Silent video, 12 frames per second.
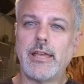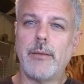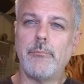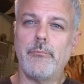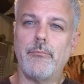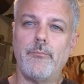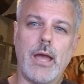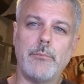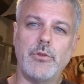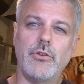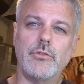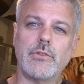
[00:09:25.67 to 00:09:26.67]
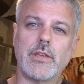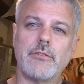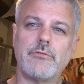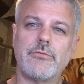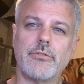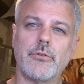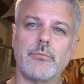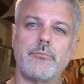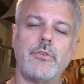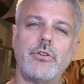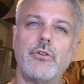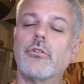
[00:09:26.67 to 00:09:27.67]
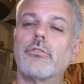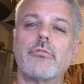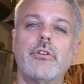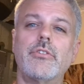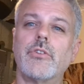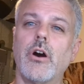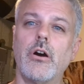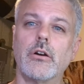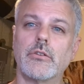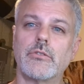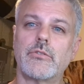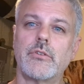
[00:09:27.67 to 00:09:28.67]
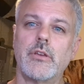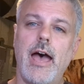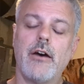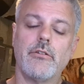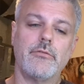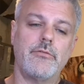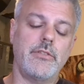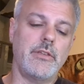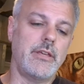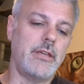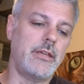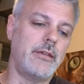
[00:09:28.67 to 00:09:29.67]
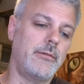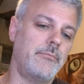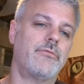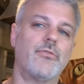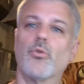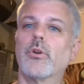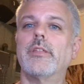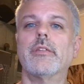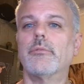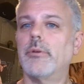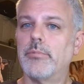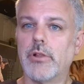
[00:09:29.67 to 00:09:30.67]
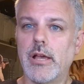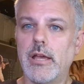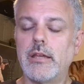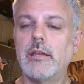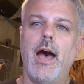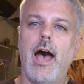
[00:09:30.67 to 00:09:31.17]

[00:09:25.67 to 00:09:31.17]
I'm using it for 2 or 3 songs out of the 40 that we play.